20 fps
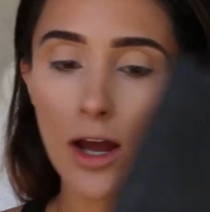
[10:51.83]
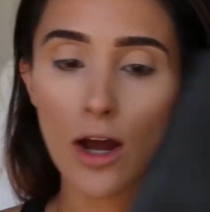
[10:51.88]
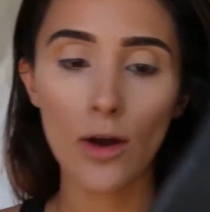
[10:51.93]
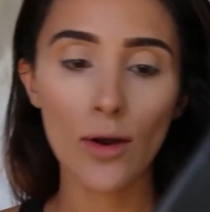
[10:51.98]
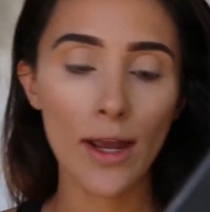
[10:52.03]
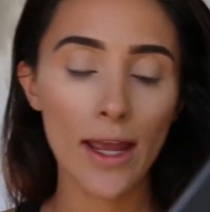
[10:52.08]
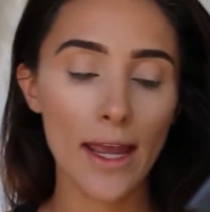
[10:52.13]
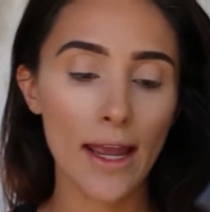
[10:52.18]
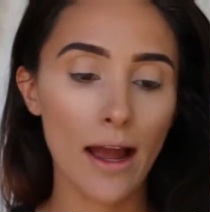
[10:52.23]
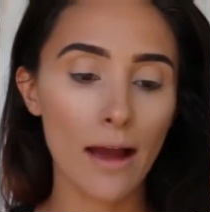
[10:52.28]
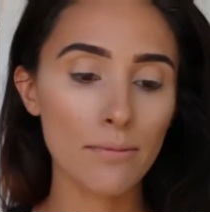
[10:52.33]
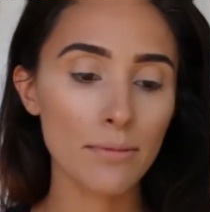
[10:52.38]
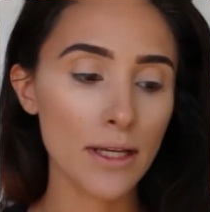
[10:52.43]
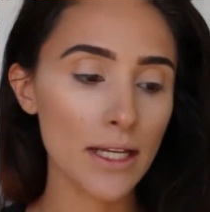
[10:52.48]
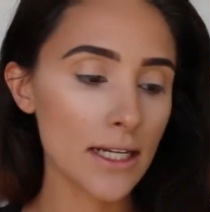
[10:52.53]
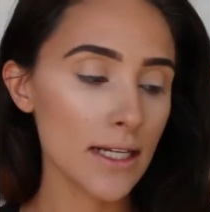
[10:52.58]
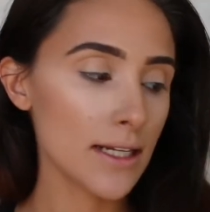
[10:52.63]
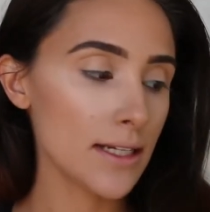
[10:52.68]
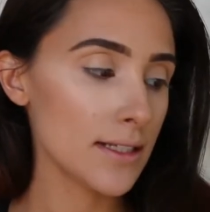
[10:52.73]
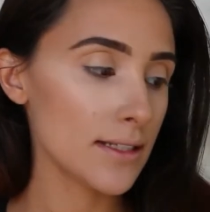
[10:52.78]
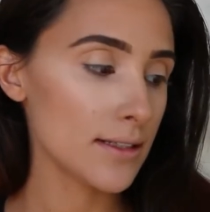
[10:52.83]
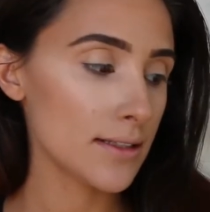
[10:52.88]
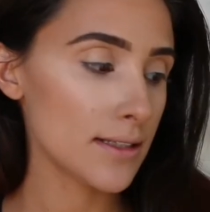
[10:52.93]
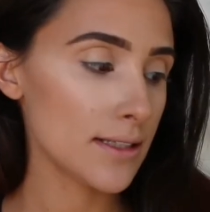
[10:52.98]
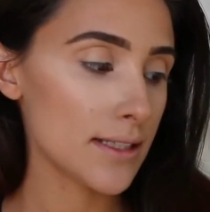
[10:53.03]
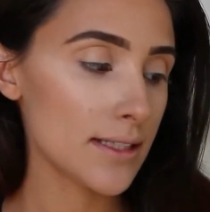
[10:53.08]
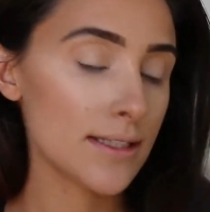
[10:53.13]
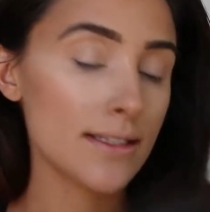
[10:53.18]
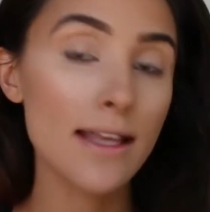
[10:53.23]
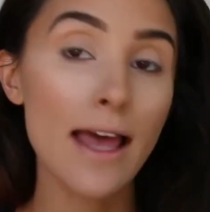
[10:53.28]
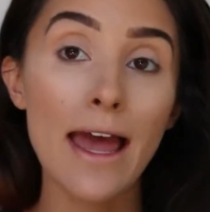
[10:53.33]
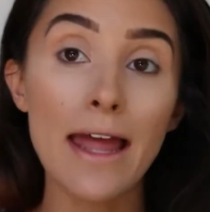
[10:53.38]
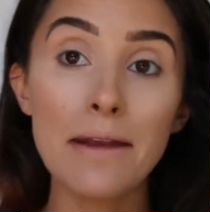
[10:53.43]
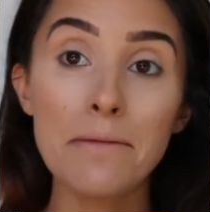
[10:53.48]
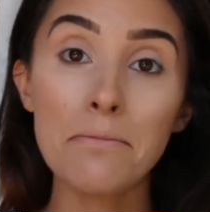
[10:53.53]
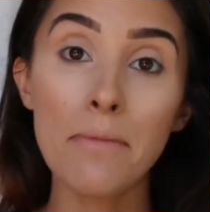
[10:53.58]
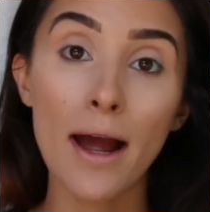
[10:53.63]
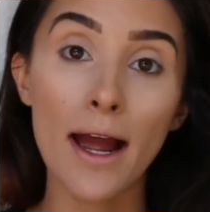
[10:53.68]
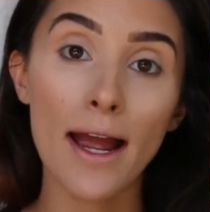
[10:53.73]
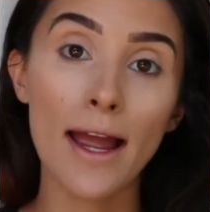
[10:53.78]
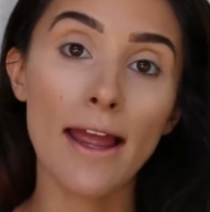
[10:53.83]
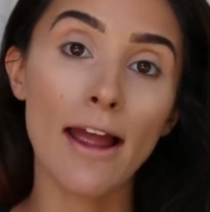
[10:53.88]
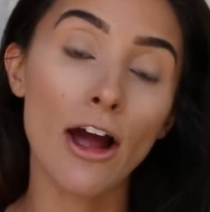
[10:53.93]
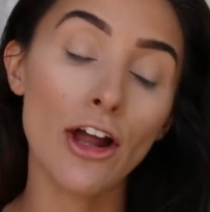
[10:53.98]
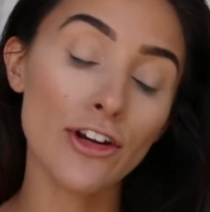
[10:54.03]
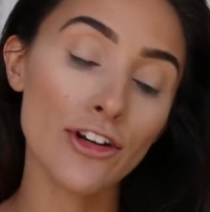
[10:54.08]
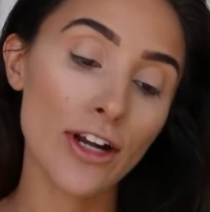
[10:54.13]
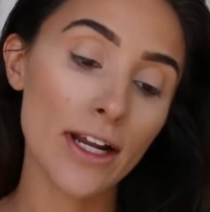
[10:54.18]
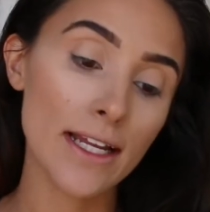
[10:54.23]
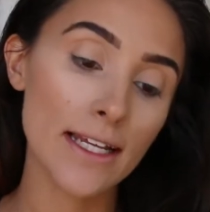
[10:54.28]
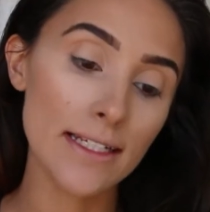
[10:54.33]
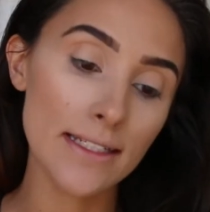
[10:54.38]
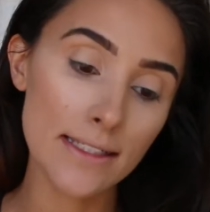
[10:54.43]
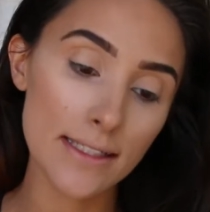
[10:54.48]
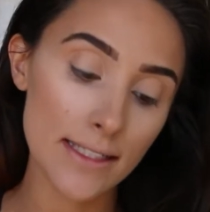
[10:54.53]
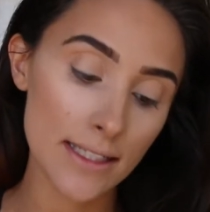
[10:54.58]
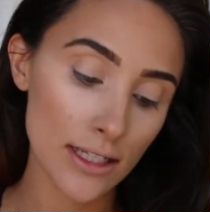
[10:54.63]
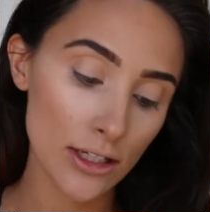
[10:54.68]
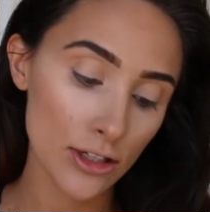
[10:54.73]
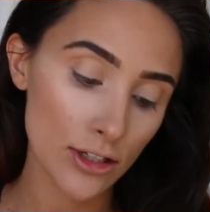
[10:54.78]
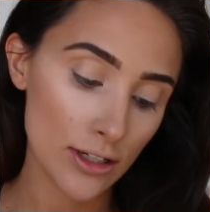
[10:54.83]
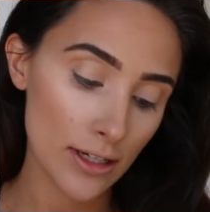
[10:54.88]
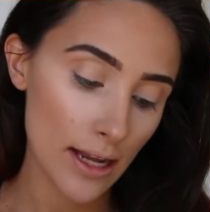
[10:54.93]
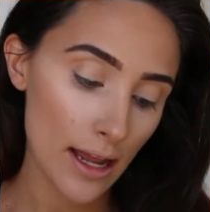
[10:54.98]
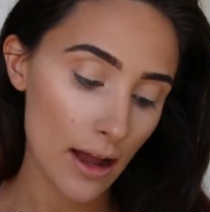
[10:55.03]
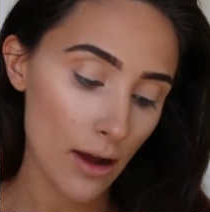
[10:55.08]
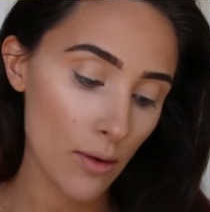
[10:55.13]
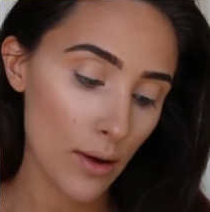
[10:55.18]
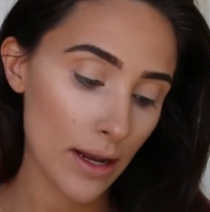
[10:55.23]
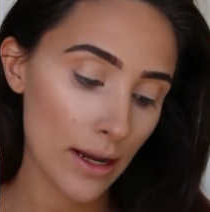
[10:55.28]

Okay, I'm gonna set my under eye concealer now,